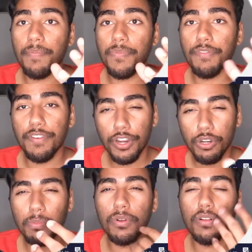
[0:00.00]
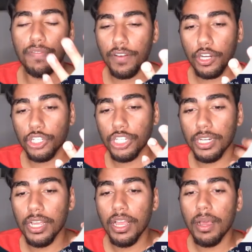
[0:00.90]
variable
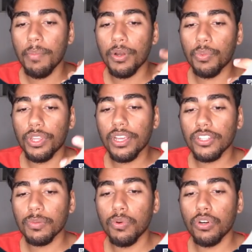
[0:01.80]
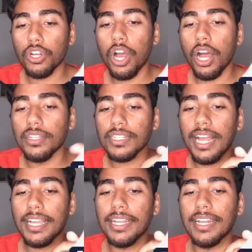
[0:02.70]
function, but with export const,
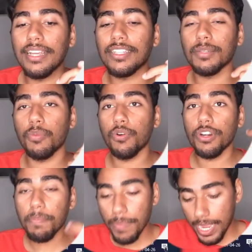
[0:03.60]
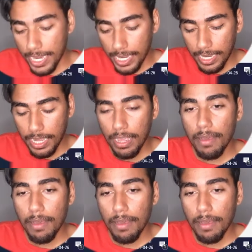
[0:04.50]
I can export many,